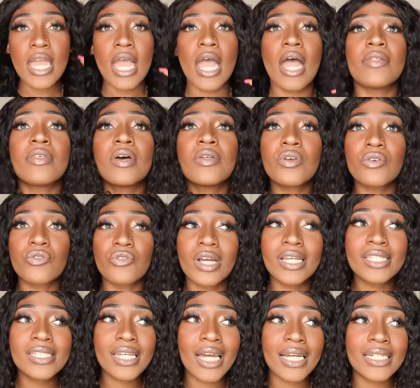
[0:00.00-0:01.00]
And then the
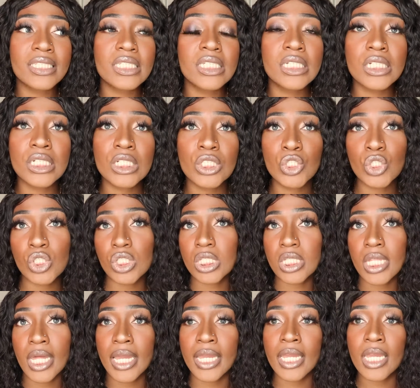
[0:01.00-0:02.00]
rest I took
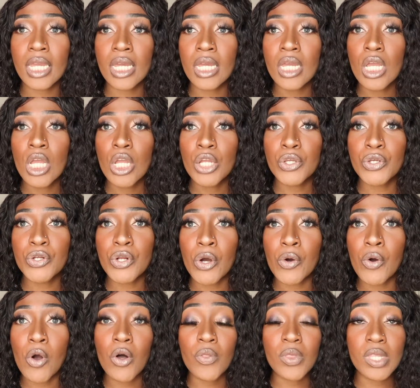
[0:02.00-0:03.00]
just like, you know,
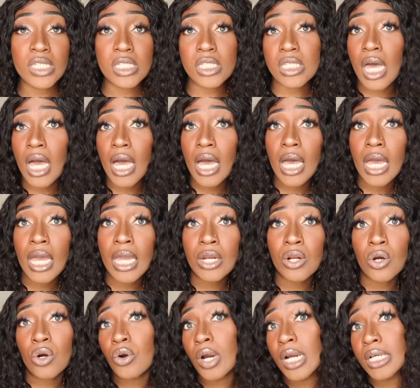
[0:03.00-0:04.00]
on the
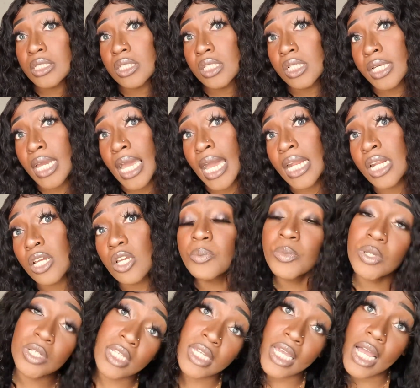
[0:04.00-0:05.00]
side, or I took at a
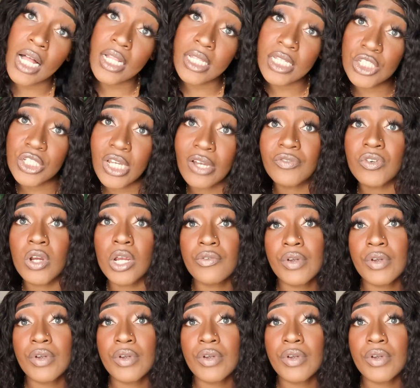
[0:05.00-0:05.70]
community college after I